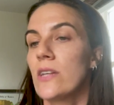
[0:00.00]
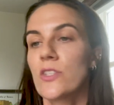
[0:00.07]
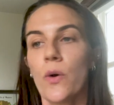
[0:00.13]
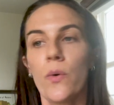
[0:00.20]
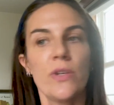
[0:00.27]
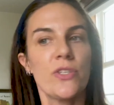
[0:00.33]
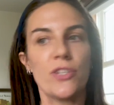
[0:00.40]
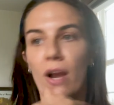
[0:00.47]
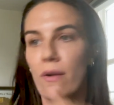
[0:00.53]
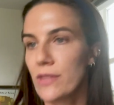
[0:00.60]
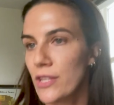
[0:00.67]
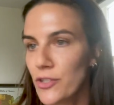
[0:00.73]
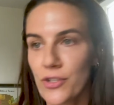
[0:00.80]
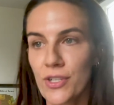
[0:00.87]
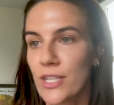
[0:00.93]
so we start with
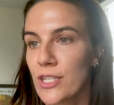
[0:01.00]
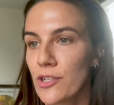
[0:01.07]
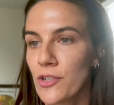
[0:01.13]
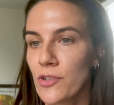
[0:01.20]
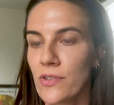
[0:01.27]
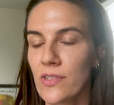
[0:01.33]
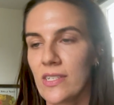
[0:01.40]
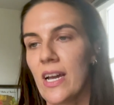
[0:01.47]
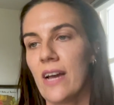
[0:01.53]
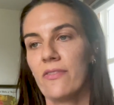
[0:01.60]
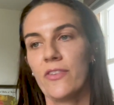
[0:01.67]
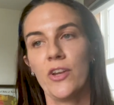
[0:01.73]
the traditional stuff.